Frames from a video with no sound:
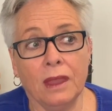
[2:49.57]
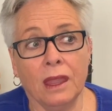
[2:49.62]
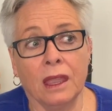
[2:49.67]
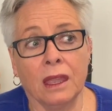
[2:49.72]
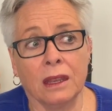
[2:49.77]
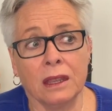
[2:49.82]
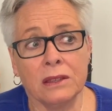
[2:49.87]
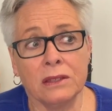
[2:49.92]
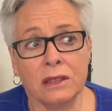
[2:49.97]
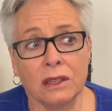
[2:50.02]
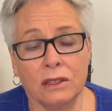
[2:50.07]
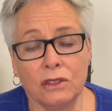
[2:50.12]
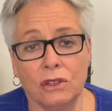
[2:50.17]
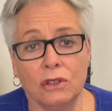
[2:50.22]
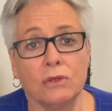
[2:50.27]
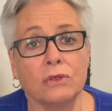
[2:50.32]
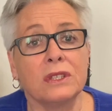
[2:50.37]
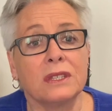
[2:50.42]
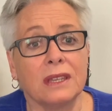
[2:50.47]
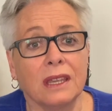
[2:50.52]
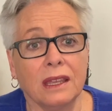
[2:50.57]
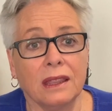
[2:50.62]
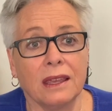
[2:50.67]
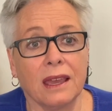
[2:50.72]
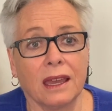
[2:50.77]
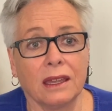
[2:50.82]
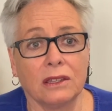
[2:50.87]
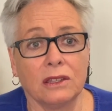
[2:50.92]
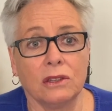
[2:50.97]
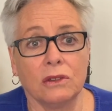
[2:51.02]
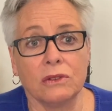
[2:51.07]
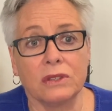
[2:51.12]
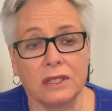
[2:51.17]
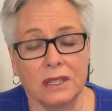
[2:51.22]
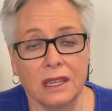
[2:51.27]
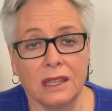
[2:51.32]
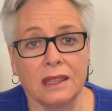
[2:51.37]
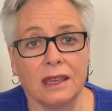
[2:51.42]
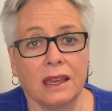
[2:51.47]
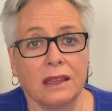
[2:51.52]
And I said, Do you see that?
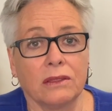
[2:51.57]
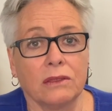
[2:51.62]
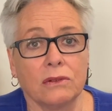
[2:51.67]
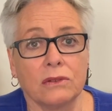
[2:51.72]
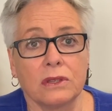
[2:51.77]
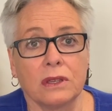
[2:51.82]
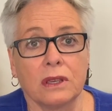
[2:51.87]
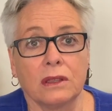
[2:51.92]
There's